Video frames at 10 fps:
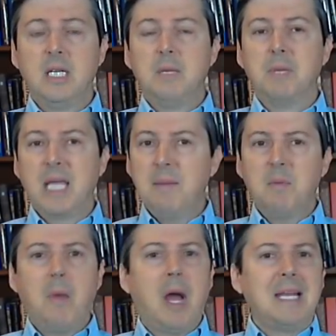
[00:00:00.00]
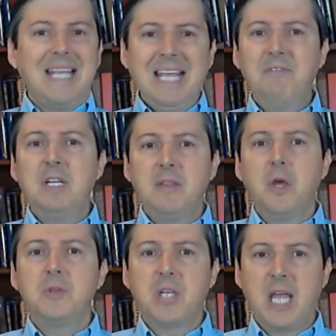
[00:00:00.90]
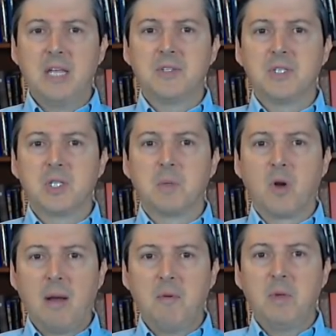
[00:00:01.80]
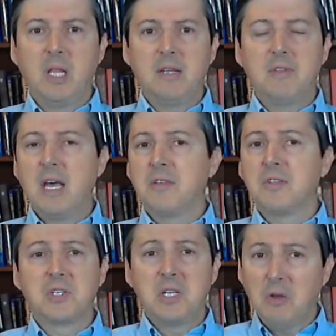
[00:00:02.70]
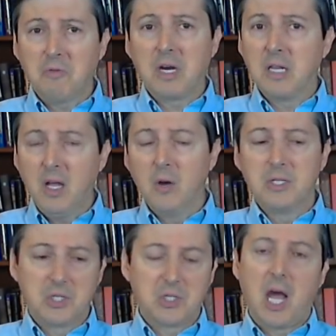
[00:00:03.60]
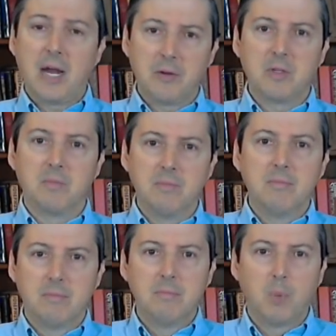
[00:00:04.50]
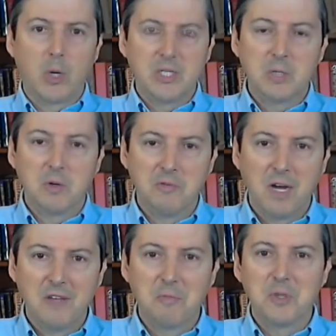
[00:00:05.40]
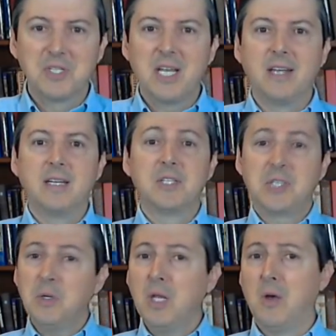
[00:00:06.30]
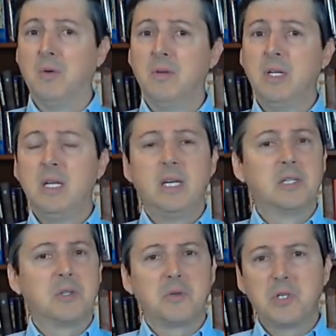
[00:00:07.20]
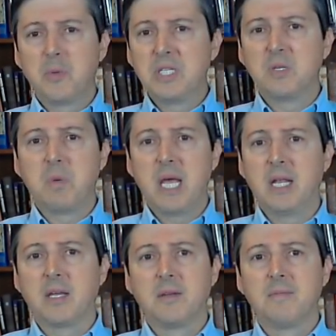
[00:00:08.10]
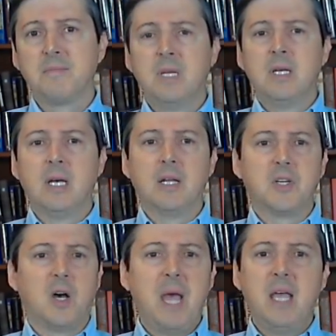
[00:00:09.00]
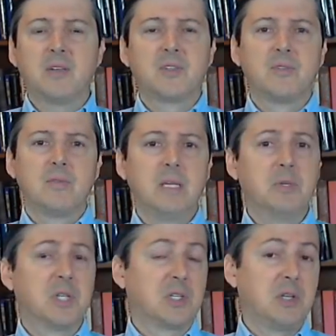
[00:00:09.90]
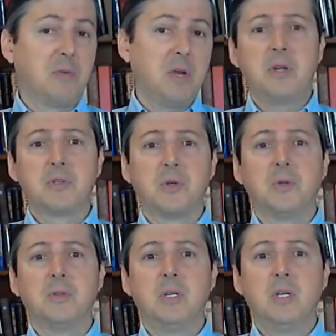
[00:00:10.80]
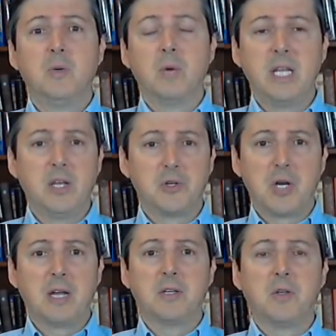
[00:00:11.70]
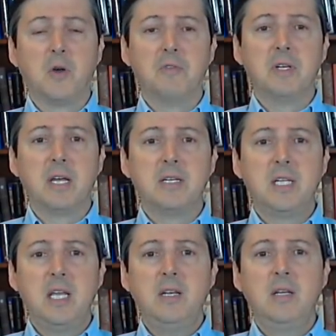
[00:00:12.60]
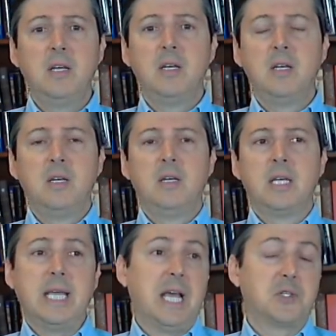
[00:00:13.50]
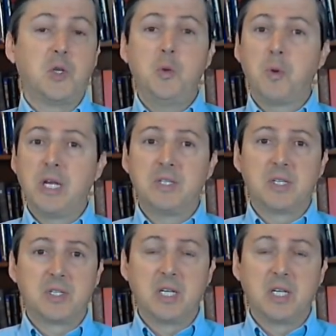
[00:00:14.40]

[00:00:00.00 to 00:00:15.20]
But keep in mind, even in those cases, the probability of death is still very low. It's just higher than 0.05%. It's still low. And so there's no reason to panic. Tom Hanks, he was 63 years old when he contracted COVID-19. He has 2 pre-existing